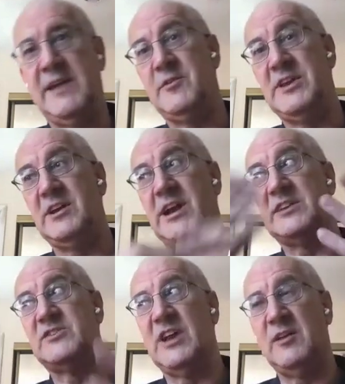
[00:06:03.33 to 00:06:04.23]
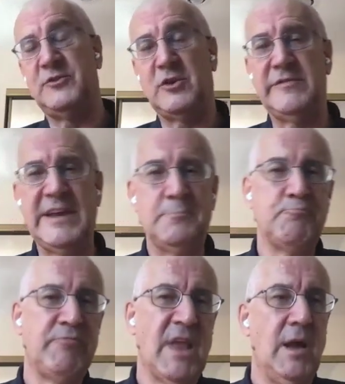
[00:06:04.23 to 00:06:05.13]
everything like self-serving.
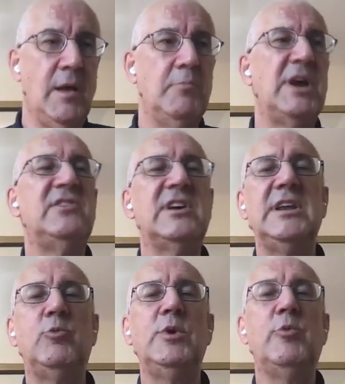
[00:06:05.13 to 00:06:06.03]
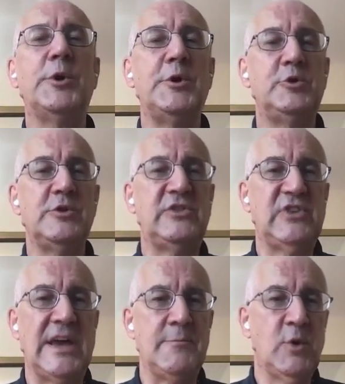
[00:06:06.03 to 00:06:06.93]
Basically, we want to do the
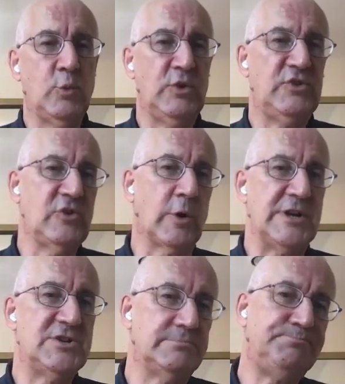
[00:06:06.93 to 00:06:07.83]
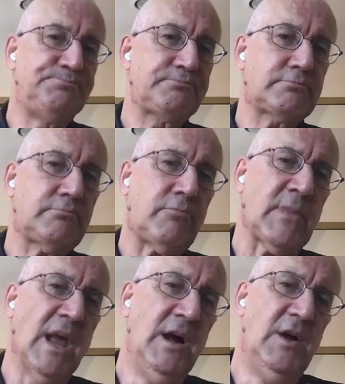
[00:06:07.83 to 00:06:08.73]
same with storage.
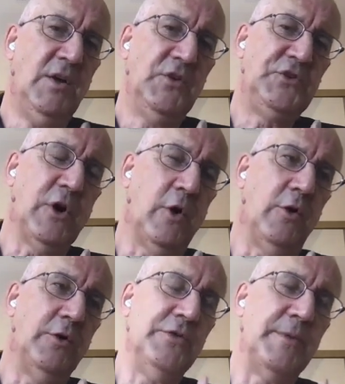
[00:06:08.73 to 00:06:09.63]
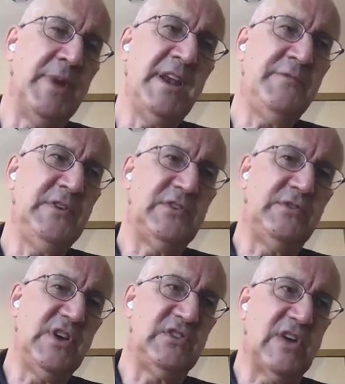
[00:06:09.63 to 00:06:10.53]
So the benefits of
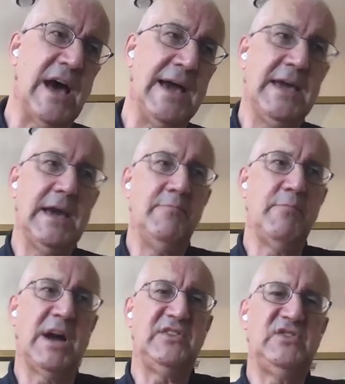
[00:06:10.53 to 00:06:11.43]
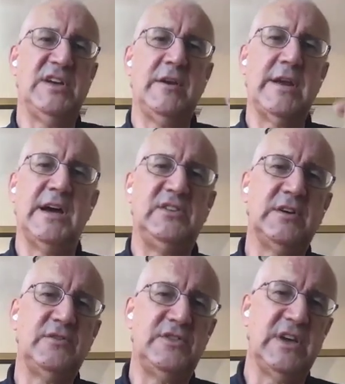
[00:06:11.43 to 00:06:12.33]
CSI, and by
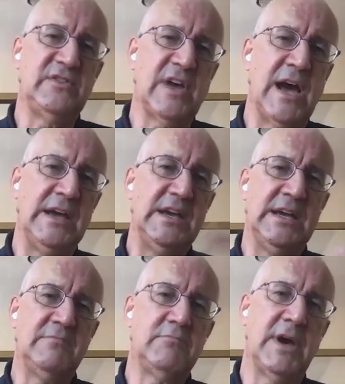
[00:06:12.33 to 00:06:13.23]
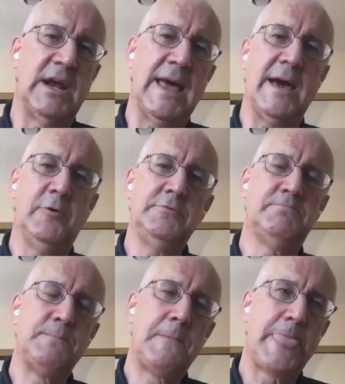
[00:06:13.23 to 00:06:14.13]
standardizing on CSI, it allowed
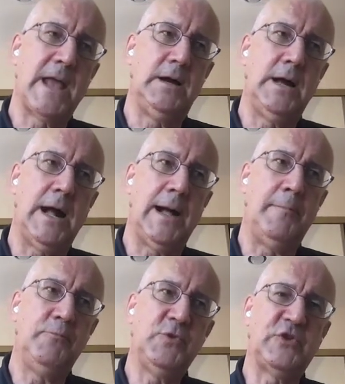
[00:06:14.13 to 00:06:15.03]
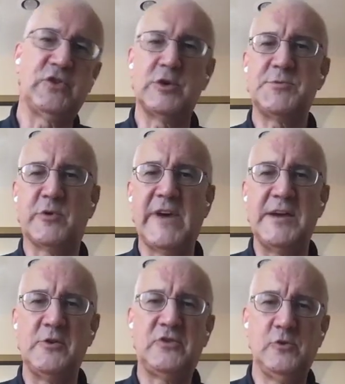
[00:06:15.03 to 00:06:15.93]
the storage
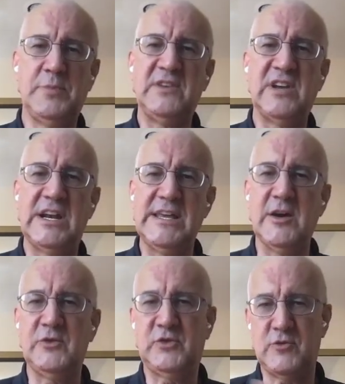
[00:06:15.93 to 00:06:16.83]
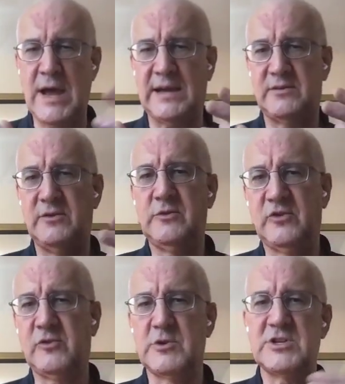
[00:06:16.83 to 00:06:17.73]
providers to basically abstract the
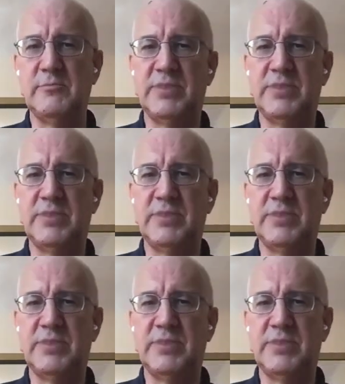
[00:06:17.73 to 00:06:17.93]
storage